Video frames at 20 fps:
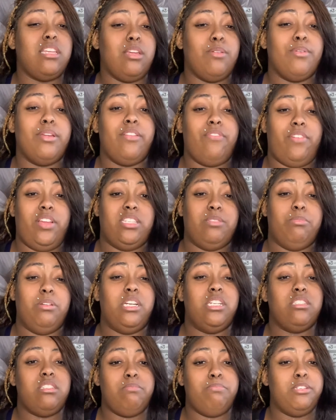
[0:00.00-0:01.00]
get rid of Facebook
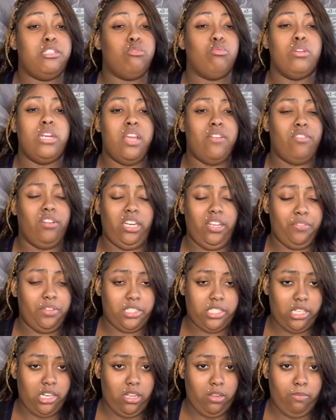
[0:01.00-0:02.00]
because this bitch would never leave
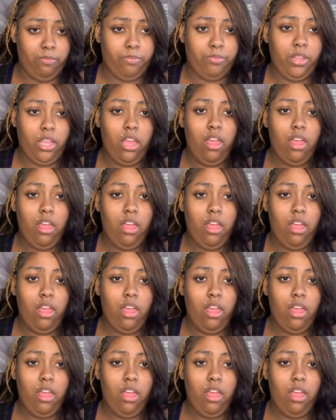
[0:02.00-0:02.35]
us alone.